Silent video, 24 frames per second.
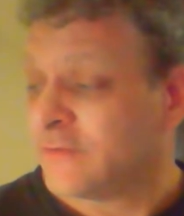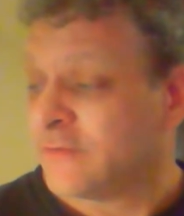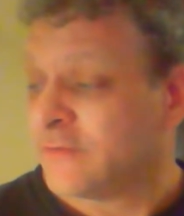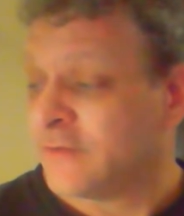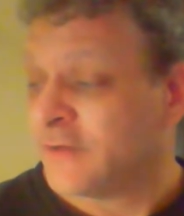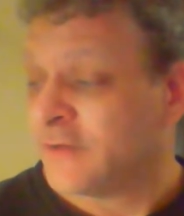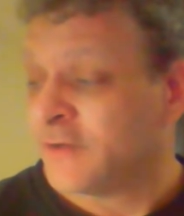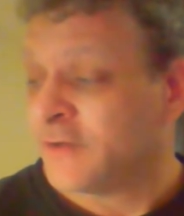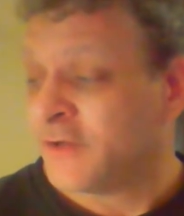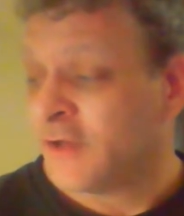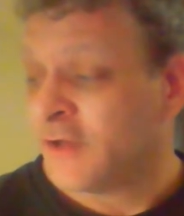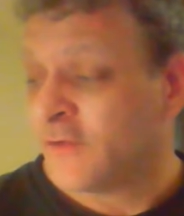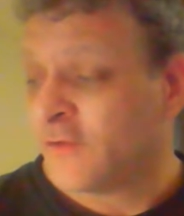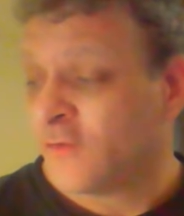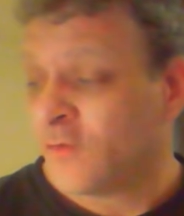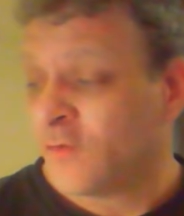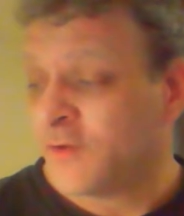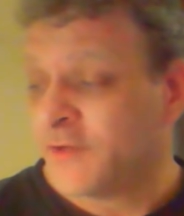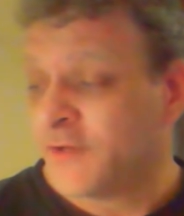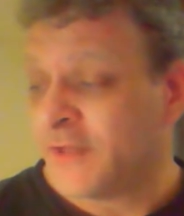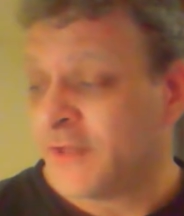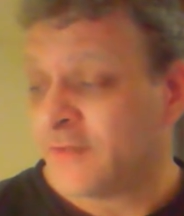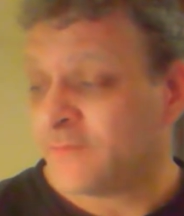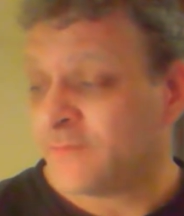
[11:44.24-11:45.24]
Another
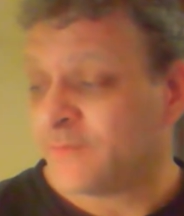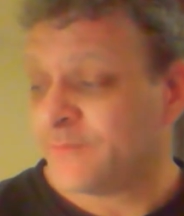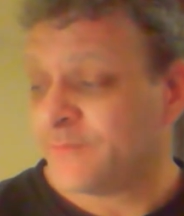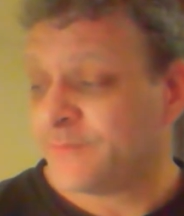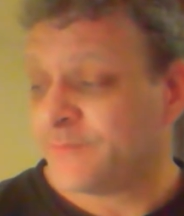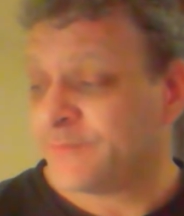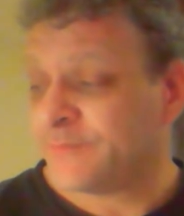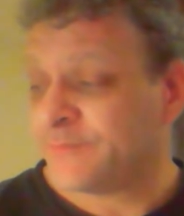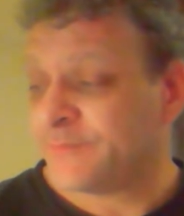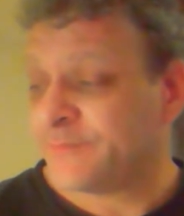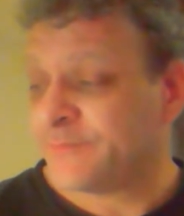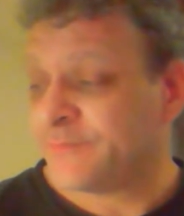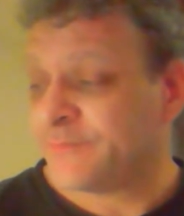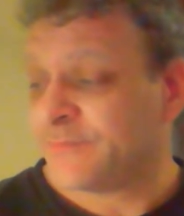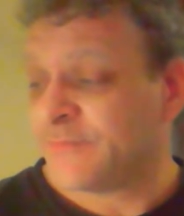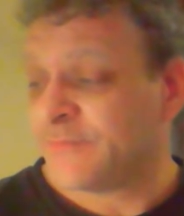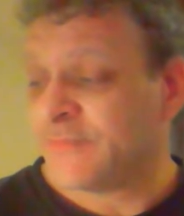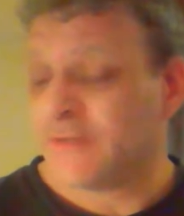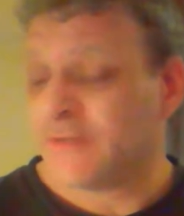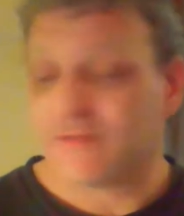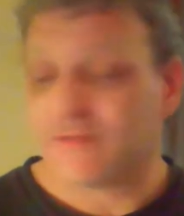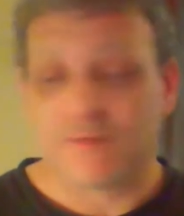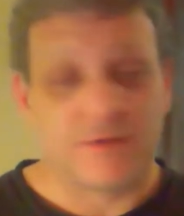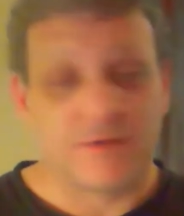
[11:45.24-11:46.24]
one that
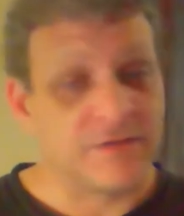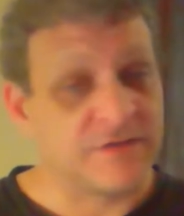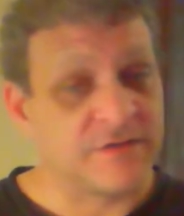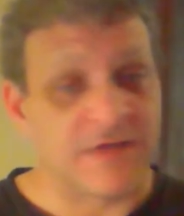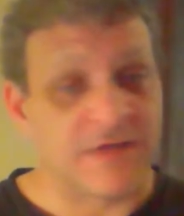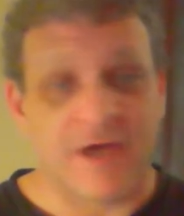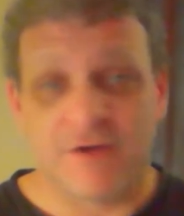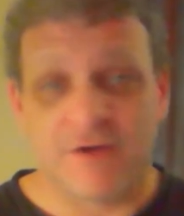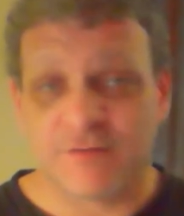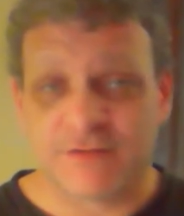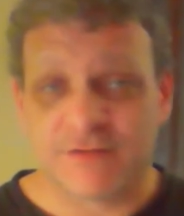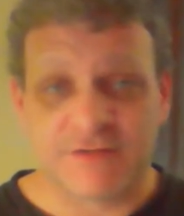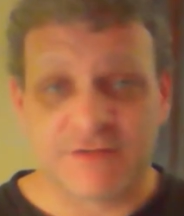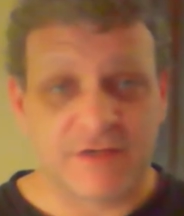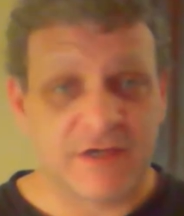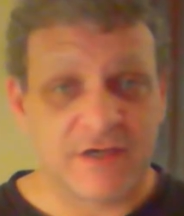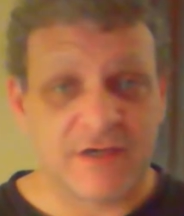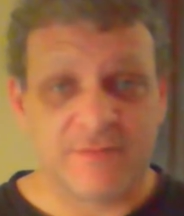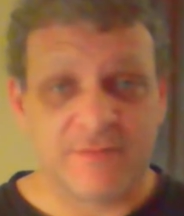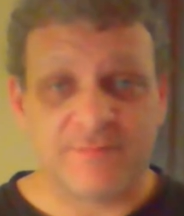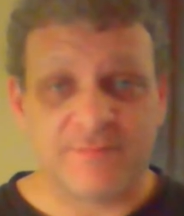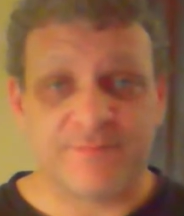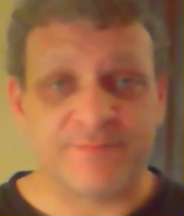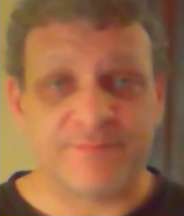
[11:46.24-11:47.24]
is a
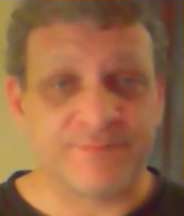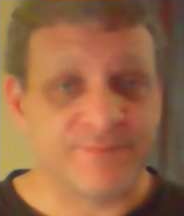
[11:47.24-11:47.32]
soundscape,